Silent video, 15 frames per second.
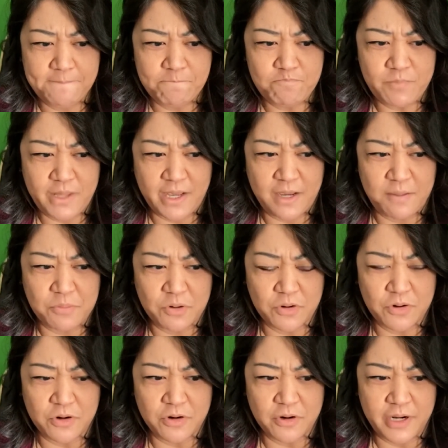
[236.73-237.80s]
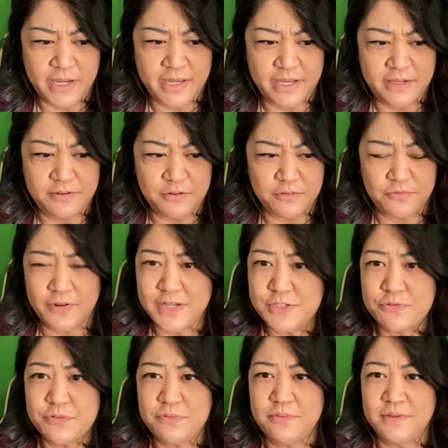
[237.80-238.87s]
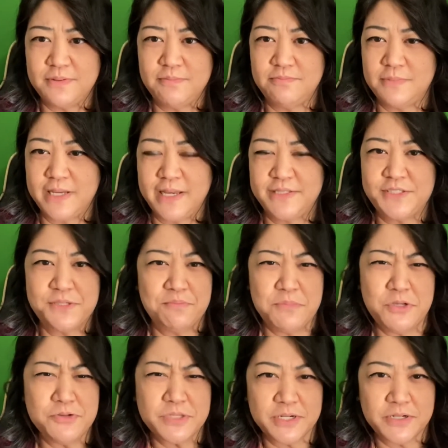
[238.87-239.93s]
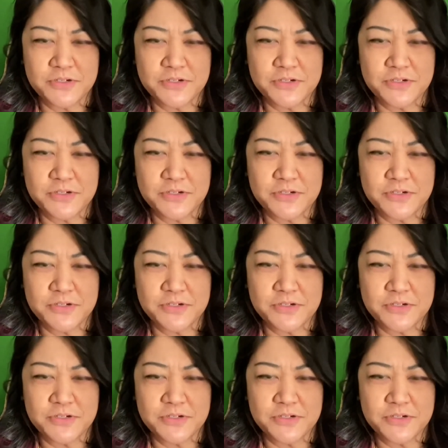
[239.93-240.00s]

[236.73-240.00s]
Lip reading: Amber and her friends against some music or